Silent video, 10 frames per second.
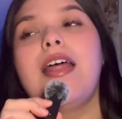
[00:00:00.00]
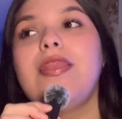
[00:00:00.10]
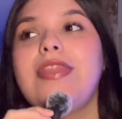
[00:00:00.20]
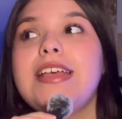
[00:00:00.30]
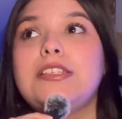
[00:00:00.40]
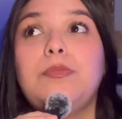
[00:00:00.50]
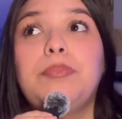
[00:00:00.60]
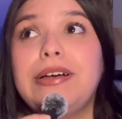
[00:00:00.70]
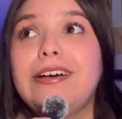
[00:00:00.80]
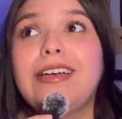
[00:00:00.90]
This
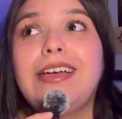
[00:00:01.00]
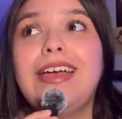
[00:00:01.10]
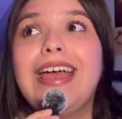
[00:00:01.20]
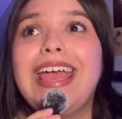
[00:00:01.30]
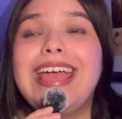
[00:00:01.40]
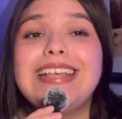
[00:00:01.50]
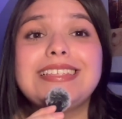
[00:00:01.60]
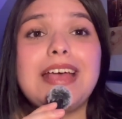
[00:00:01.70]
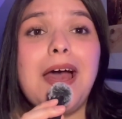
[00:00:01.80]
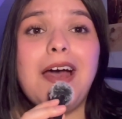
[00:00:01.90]
book
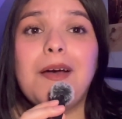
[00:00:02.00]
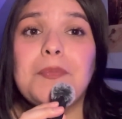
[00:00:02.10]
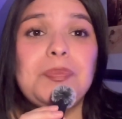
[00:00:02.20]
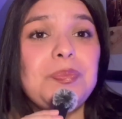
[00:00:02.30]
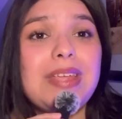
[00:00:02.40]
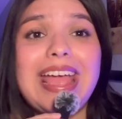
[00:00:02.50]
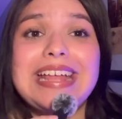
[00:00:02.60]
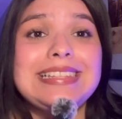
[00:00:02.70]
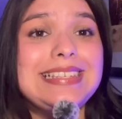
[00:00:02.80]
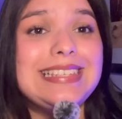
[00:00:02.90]
is
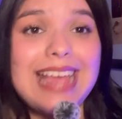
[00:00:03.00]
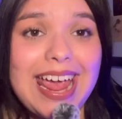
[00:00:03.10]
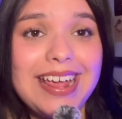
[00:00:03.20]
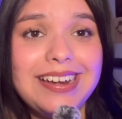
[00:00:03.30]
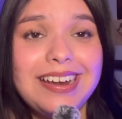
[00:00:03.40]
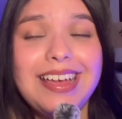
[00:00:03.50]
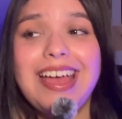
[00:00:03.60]
insane.